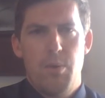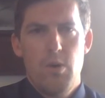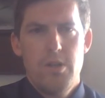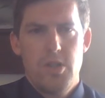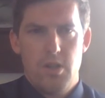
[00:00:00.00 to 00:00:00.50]

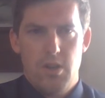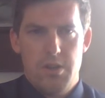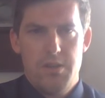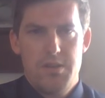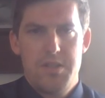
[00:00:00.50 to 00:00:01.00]

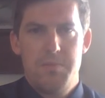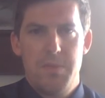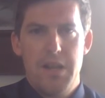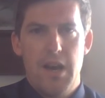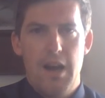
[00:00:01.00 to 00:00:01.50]
Portugal
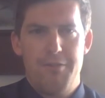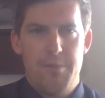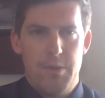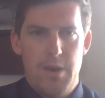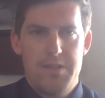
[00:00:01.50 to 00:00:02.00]
split off
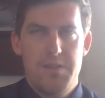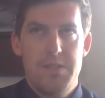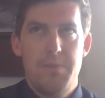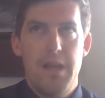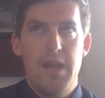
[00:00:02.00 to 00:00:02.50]
from the rest of
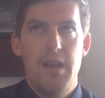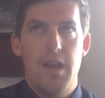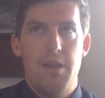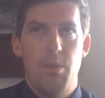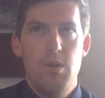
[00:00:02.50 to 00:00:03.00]
Spain,
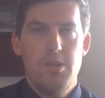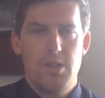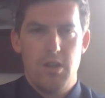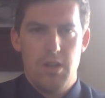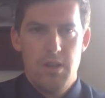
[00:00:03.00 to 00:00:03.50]
and
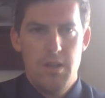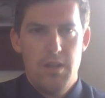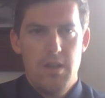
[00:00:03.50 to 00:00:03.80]
Portugal